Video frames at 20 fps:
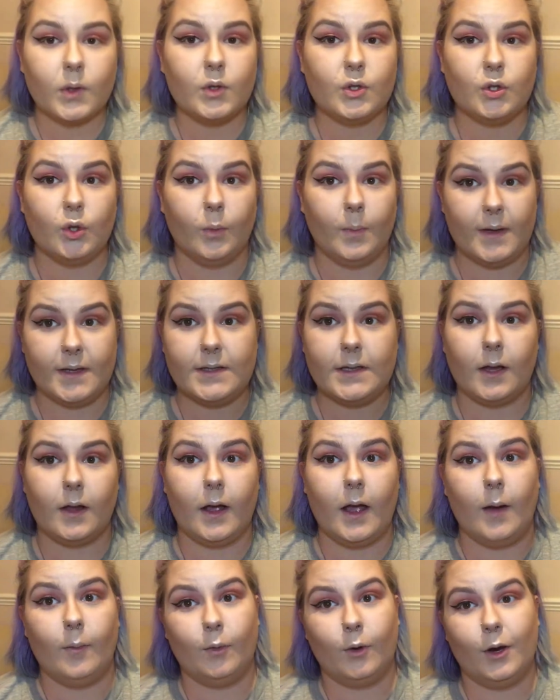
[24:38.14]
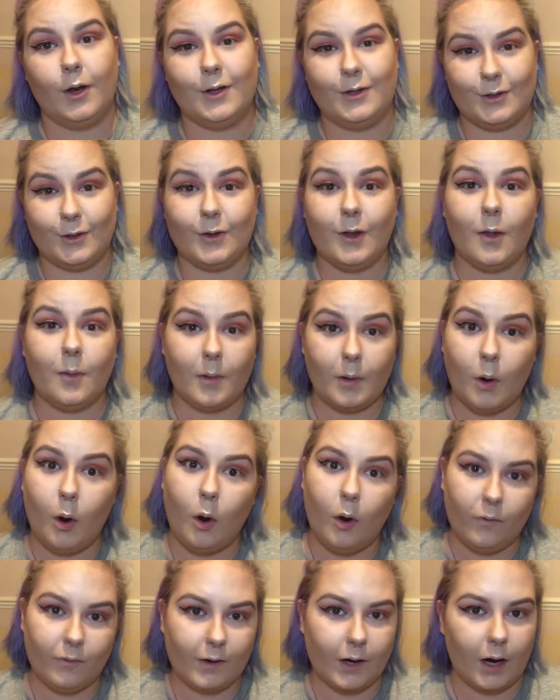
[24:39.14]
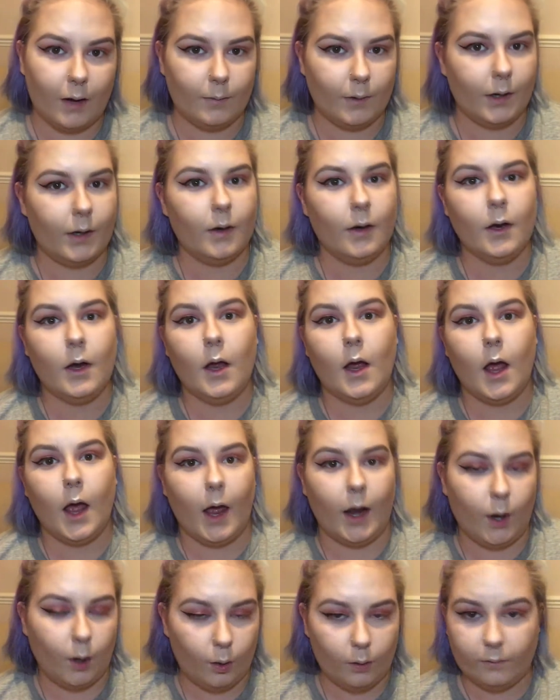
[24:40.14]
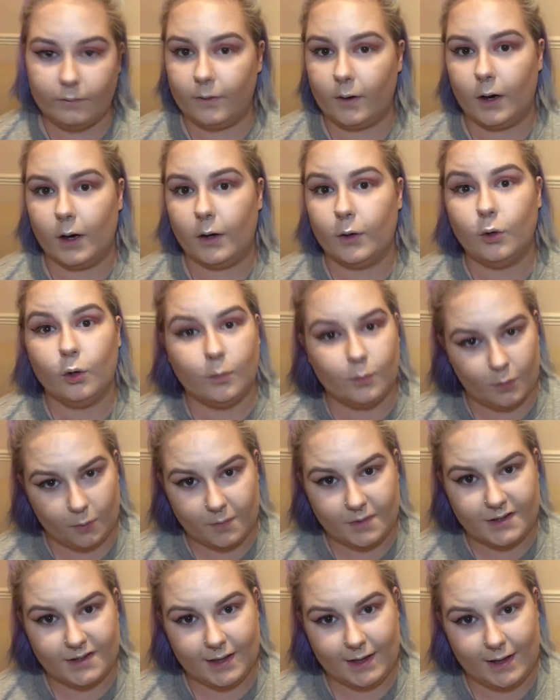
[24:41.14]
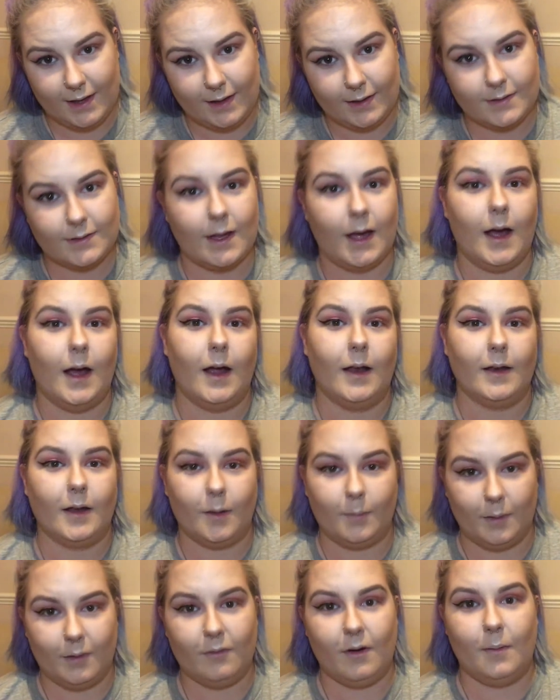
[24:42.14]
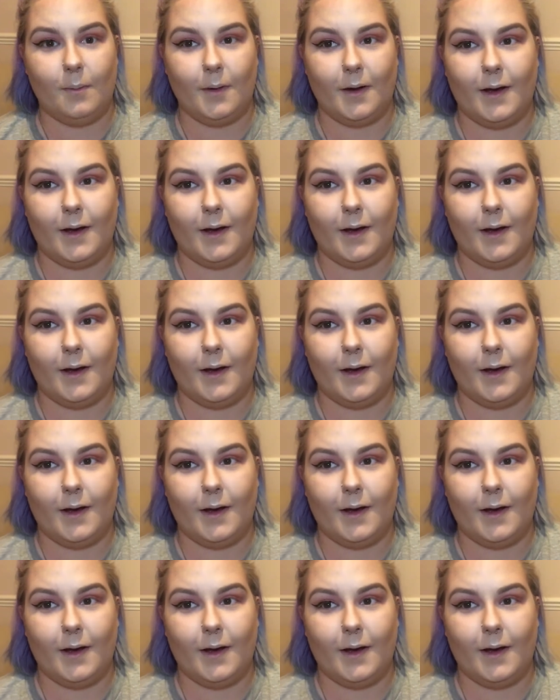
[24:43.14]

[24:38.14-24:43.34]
So basically I'm going to do the other one off camera and hope for no more mistakes, and I'll be right